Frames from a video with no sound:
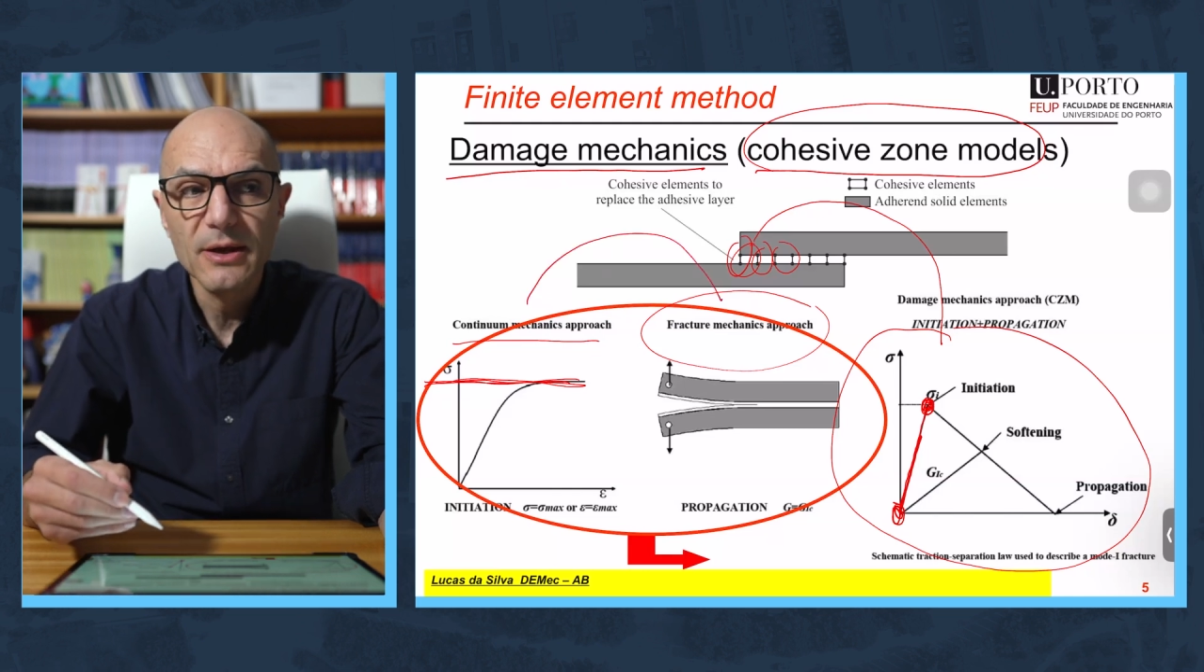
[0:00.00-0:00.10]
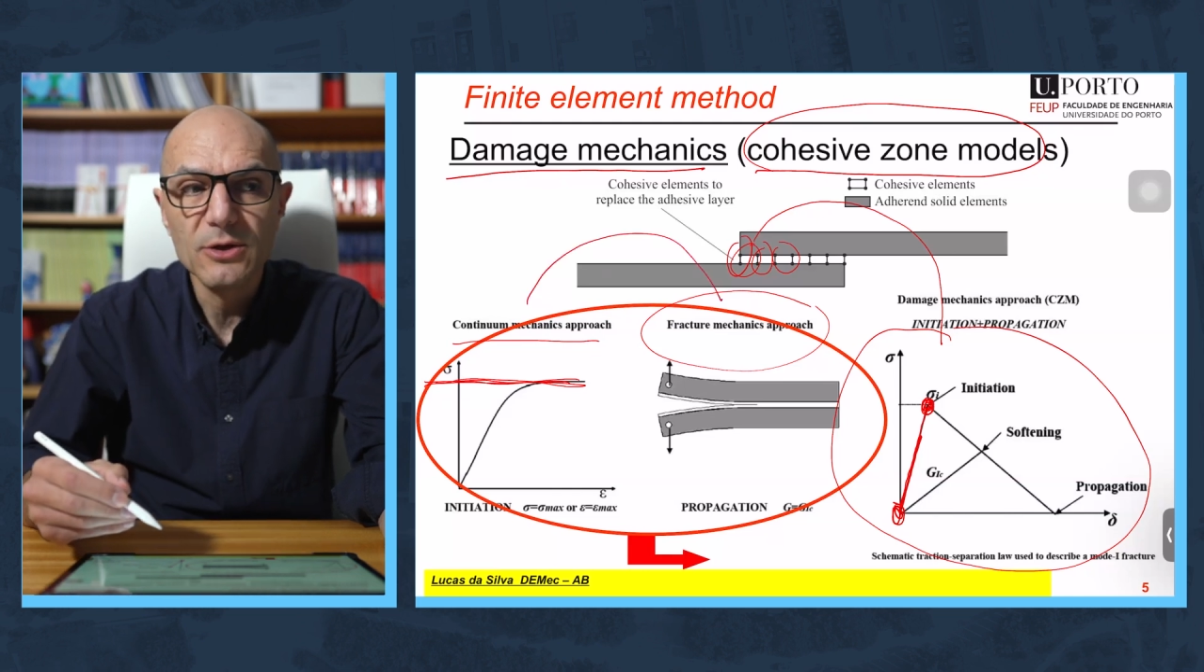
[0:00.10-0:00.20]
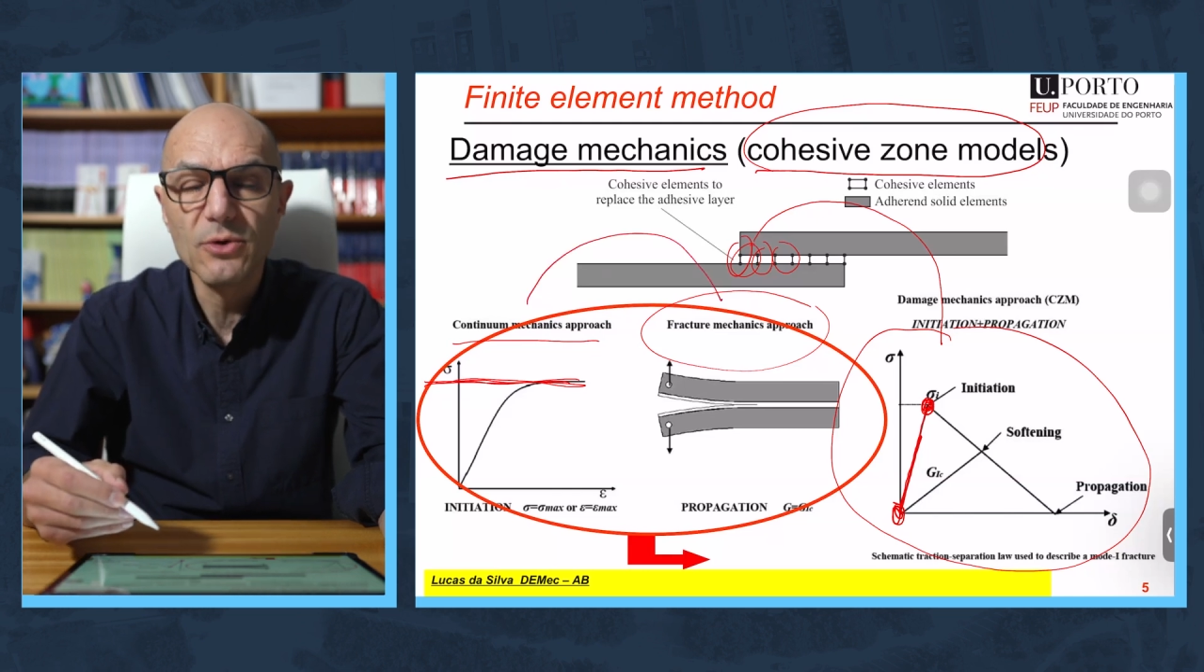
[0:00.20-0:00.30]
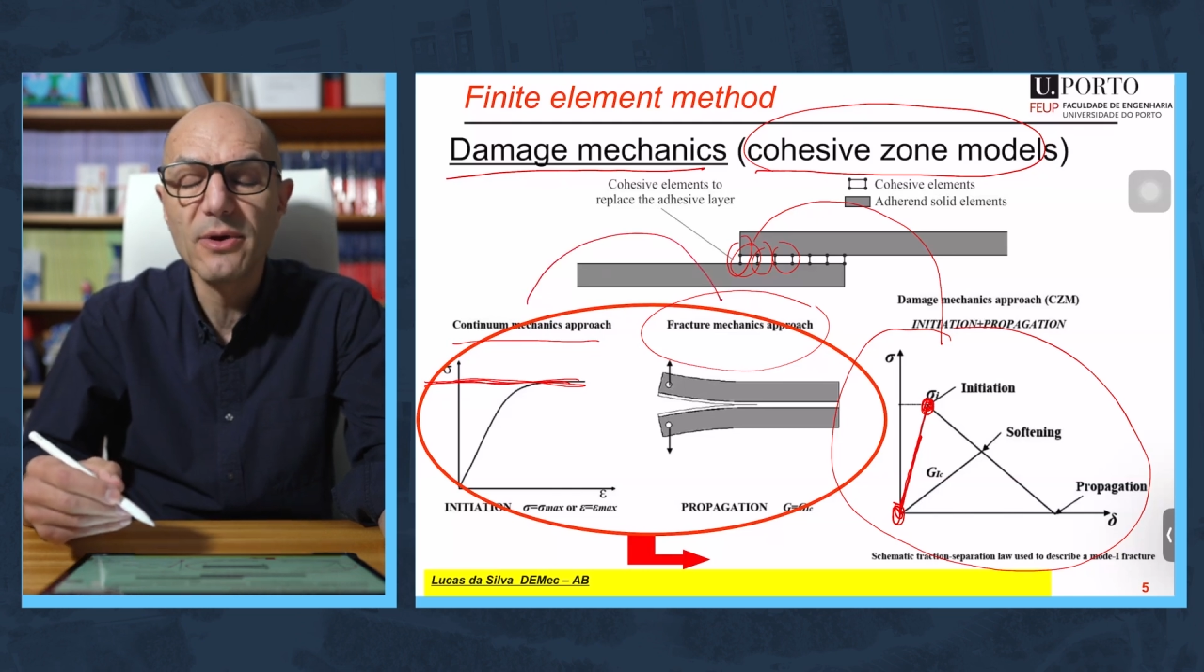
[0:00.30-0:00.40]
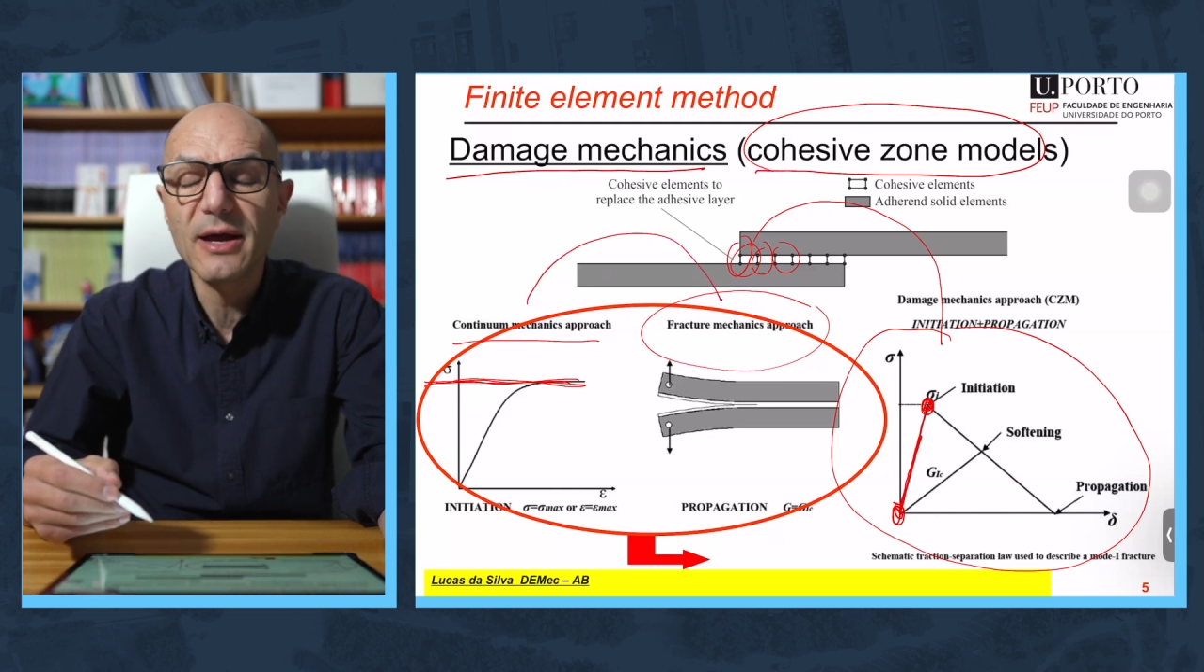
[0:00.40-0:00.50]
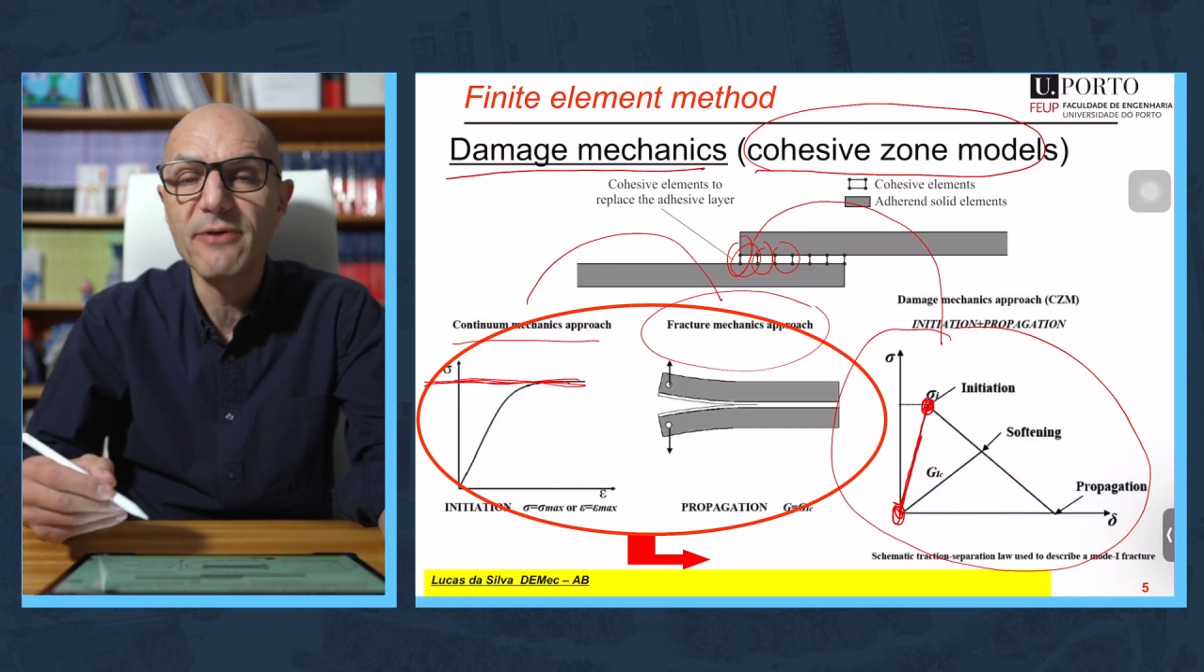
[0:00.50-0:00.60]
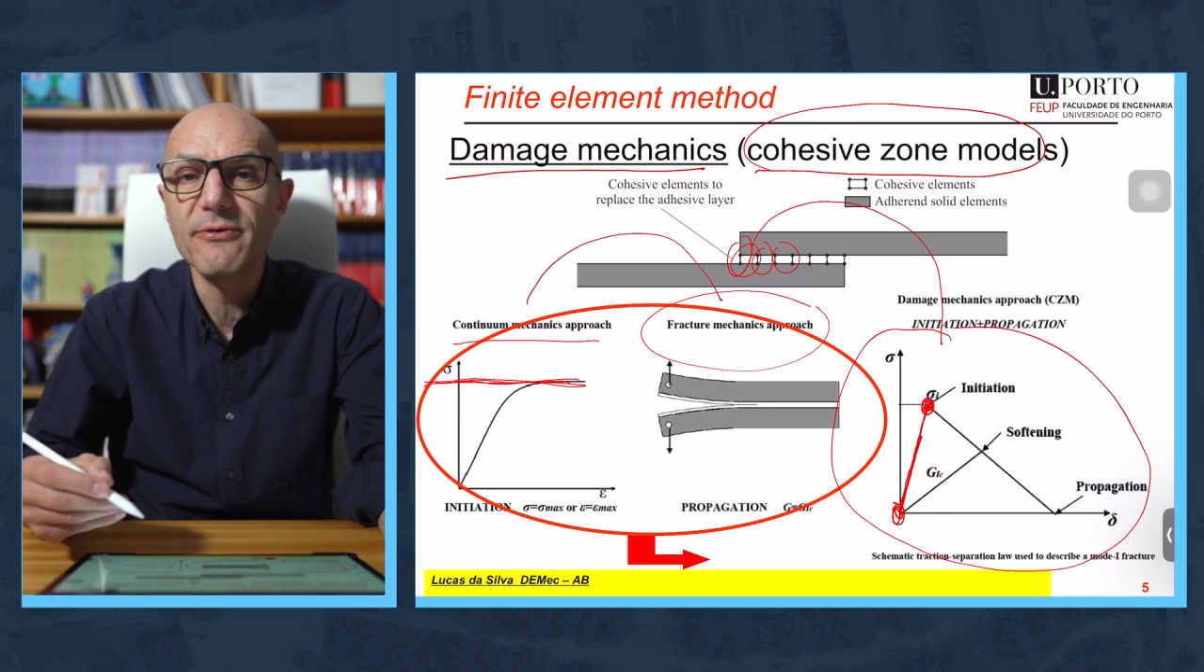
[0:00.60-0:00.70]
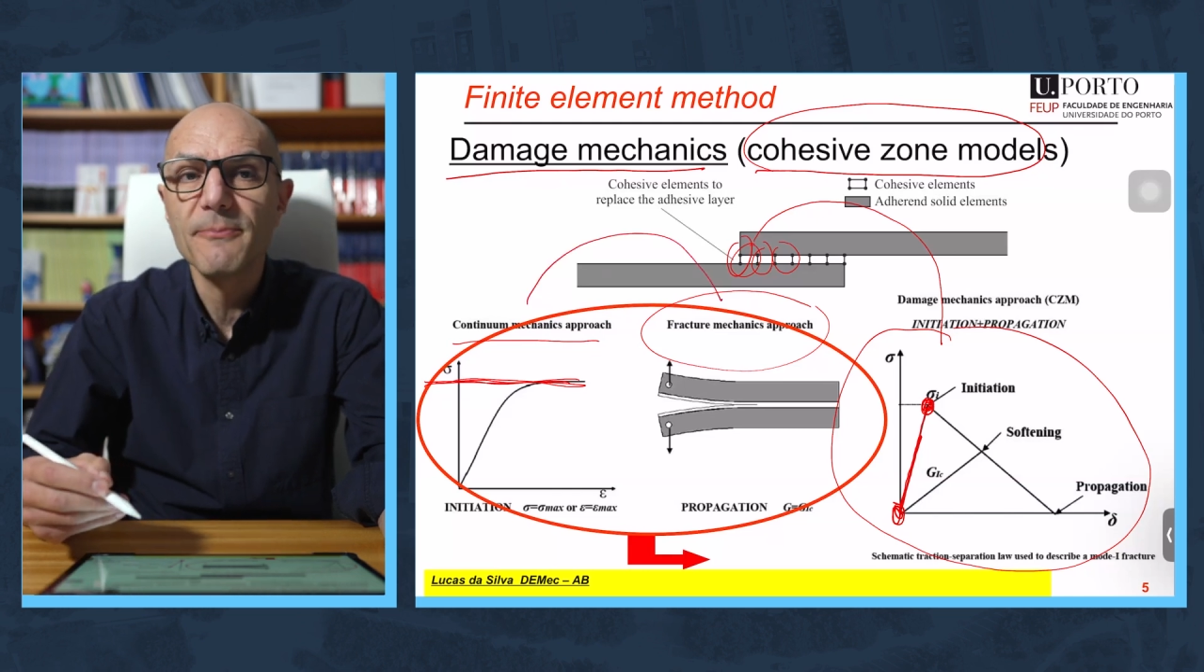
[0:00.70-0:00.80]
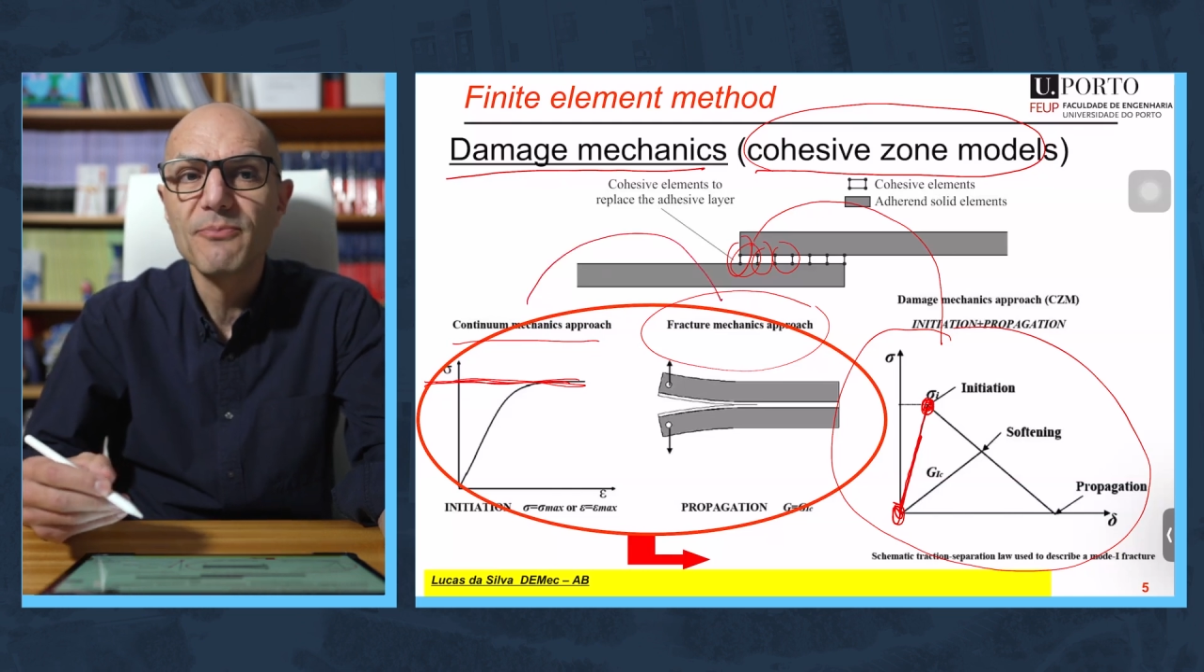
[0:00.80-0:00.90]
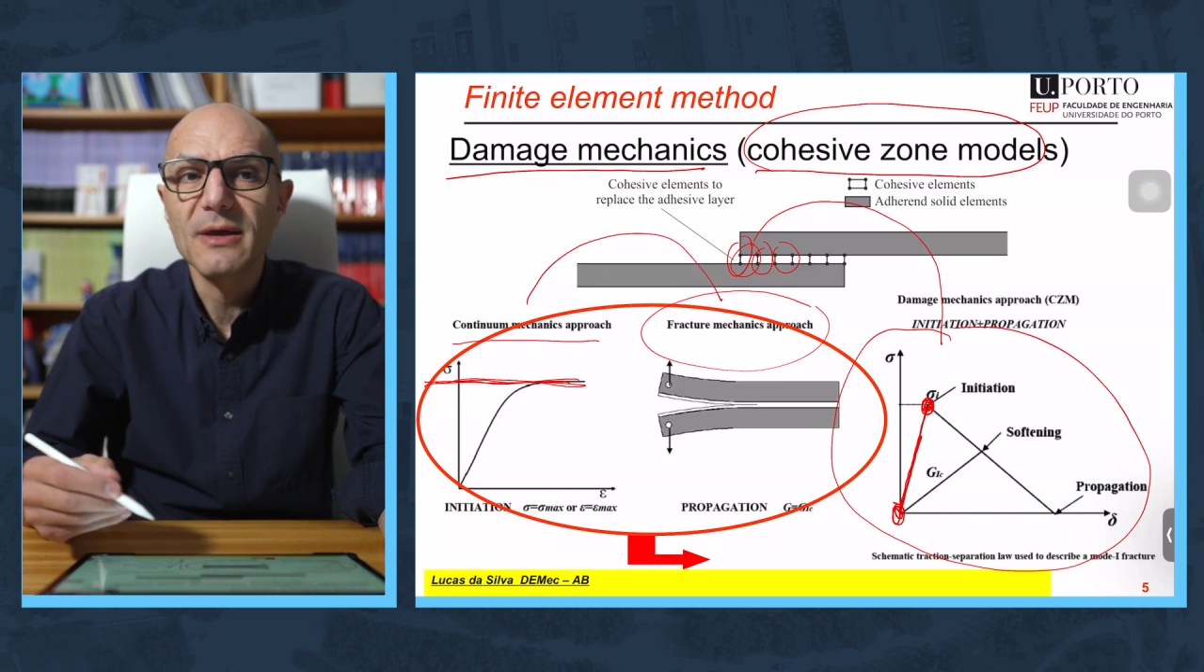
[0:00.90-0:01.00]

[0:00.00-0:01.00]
you will have